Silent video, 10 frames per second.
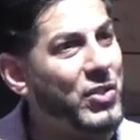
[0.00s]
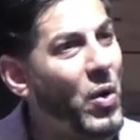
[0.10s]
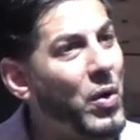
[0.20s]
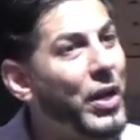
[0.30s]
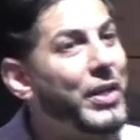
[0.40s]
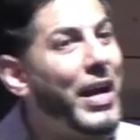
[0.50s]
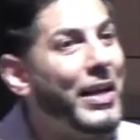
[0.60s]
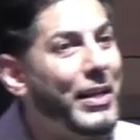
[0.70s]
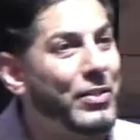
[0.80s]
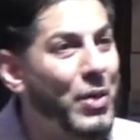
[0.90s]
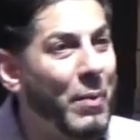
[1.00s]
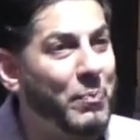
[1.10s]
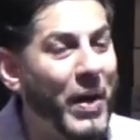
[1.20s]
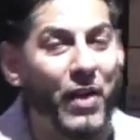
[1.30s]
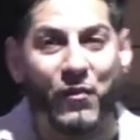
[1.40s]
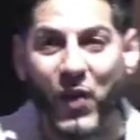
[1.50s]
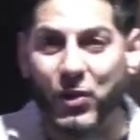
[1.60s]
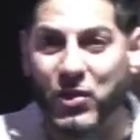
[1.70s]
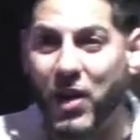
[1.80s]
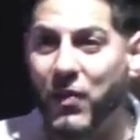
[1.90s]
good. Y'all did so much better first
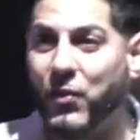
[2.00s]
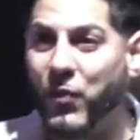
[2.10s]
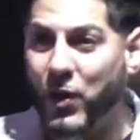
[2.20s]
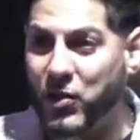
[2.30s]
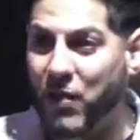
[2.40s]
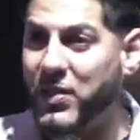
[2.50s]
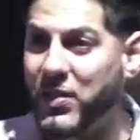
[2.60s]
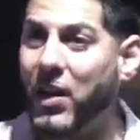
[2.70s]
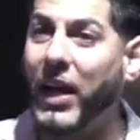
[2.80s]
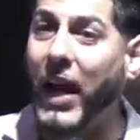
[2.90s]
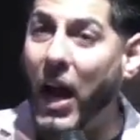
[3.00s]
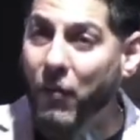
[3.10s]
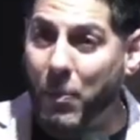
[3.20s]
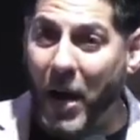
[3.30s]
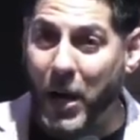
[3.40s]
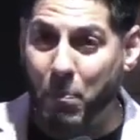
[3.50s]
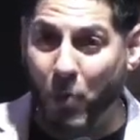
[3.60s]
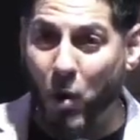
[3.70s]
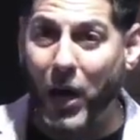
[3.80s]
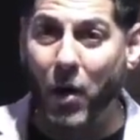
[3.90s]
service. First service sound like everybody broke
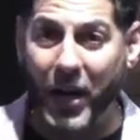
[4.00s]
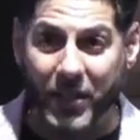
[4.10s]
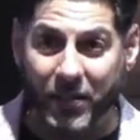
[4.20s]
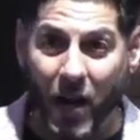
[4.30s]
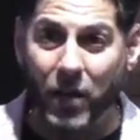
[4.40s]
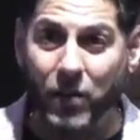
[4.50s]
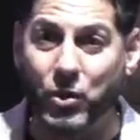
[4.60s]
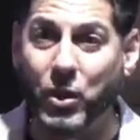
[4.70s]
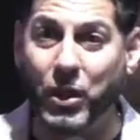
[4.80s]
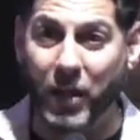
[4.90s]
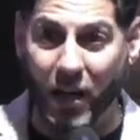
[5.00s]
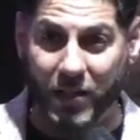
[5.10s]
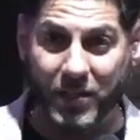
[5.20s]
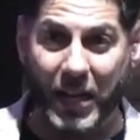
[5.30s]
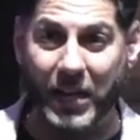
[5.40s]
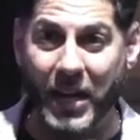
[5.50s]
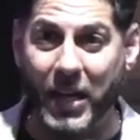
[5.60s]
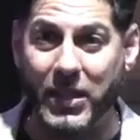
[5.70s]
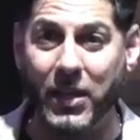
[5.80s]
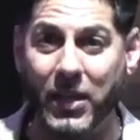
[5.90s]
out in tongues. You couldn't understand
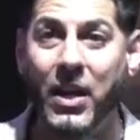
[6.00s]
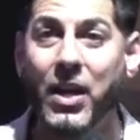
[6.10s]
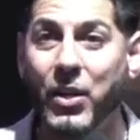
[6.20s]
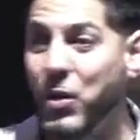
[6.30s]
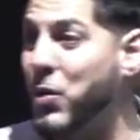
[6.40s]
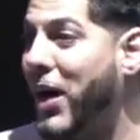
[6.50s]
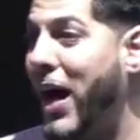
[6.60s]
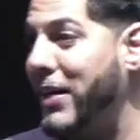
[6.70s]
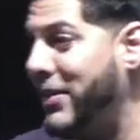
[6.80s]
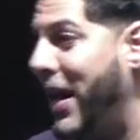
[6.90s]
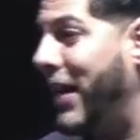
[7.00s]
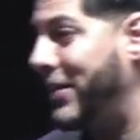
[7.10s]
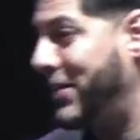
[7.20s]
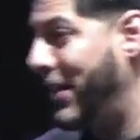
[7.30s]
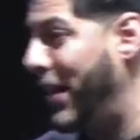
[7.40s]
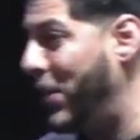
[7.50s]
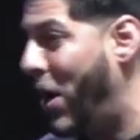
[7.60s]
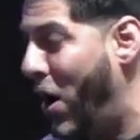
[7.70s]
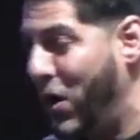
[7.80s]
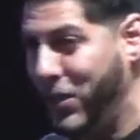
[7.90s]
nothing. You guys got it together
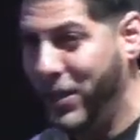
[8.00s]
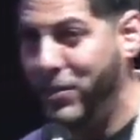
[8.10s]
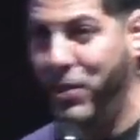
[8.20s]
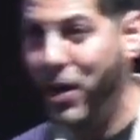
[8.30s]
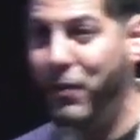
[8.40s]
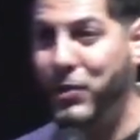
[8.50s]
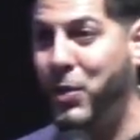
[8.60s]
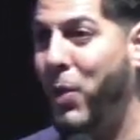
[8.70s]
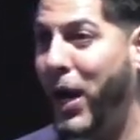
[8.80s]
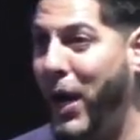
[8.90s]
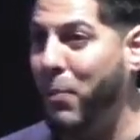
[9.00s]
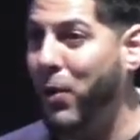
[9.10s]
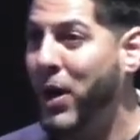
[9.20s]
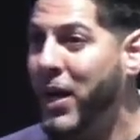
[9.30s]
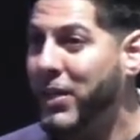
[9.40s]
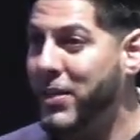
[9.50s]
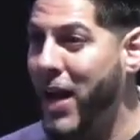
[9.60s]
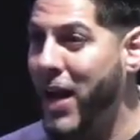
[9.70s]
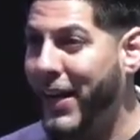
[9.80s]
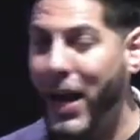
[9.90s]
on this service and were able to
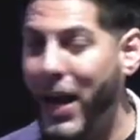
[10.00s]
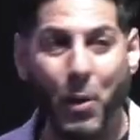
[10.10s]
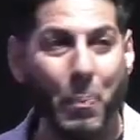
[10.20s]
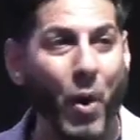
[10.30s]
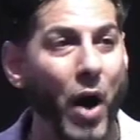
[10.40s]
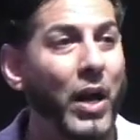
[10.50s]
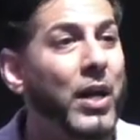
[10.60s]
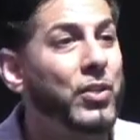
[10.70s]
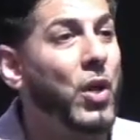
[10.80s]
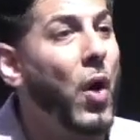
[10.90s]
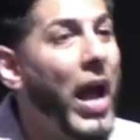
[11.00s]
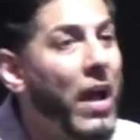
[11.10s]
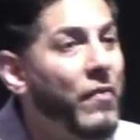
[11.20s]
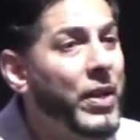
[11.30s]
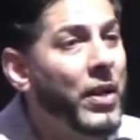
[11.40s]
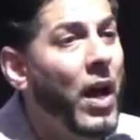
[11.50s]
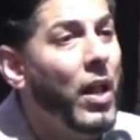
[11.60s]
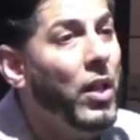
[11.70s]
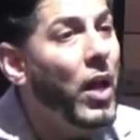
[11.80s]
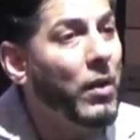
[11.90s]
knock it out of the park. So heaven
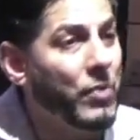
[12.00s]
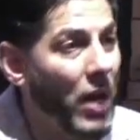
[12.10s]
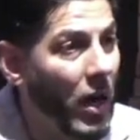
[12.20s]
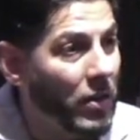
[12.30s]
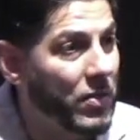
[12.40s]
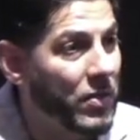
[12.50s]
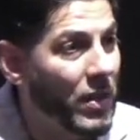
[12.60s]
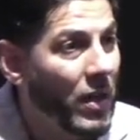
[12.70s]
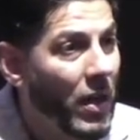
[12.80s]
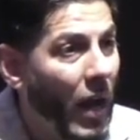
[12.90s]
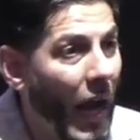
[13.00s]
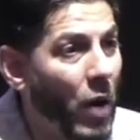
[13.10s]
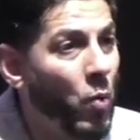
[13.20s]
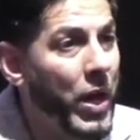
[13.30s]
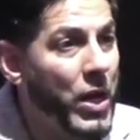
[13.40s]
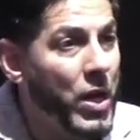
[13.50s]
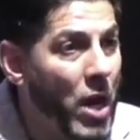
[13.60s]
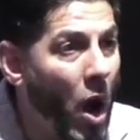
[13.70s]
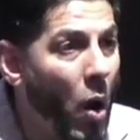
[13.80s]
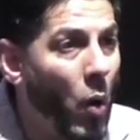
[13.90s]
loves us. And we
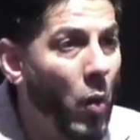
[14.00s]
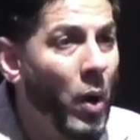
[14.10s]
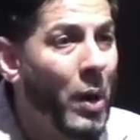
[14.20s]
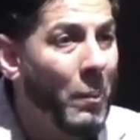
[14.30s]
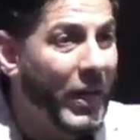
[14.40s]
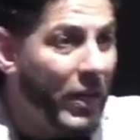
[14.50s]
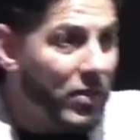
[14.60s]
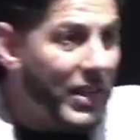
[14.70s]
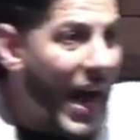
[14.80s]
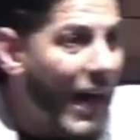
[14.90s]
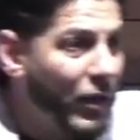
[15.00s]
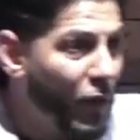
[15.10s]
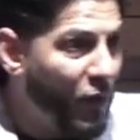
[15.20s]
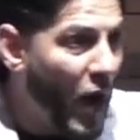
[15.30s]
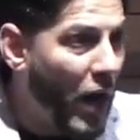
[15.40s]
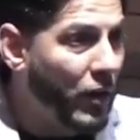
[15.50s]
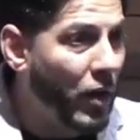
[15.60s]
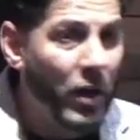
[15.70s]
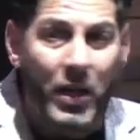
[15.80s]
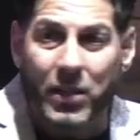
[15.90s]
know because God the Father
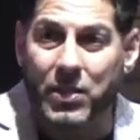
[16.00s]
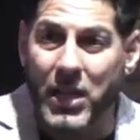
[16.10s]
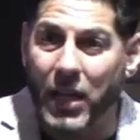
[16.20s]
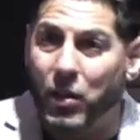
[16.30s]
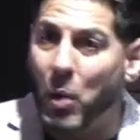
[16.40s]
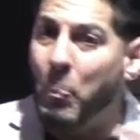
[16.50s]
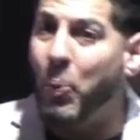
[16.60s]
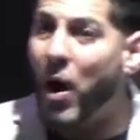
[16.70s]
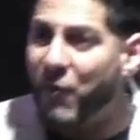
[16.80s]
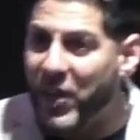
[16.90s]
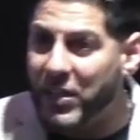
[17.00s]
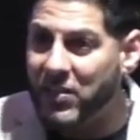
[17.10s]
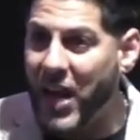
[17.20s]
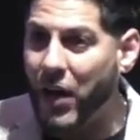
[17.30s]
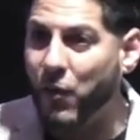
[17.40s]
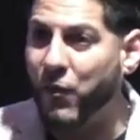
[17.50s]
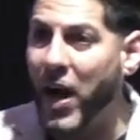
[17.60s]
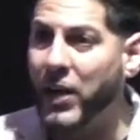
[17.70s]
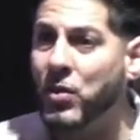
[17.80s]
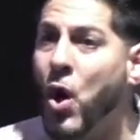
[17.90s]
sent the perfect
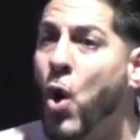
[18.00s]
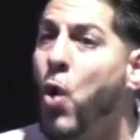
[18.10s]
sacrifice who